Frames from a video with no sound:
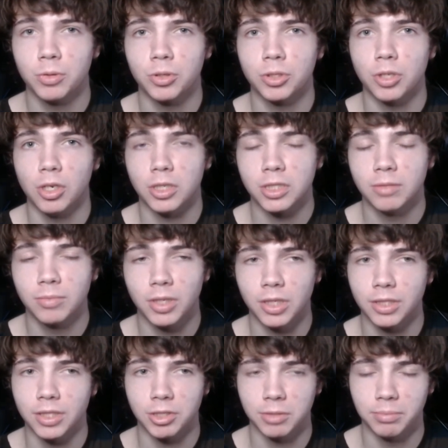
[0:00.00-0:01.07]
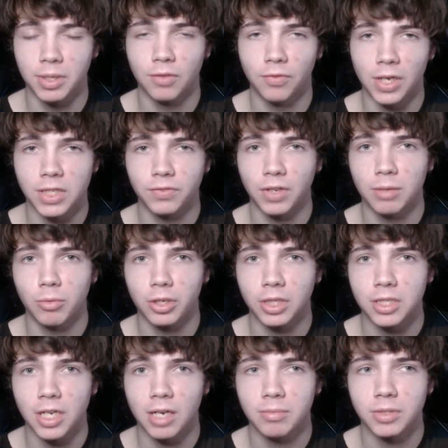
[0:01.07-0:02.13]
which was awesome because I was a big FaZe fanboy at
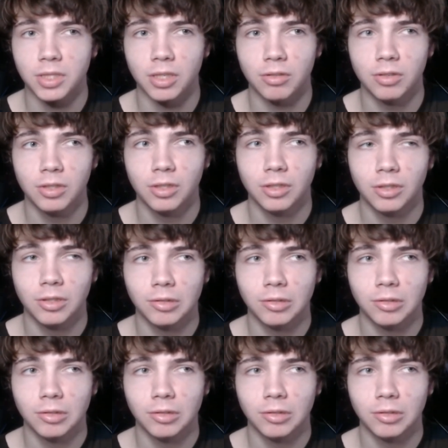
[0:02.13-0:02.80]
the time, so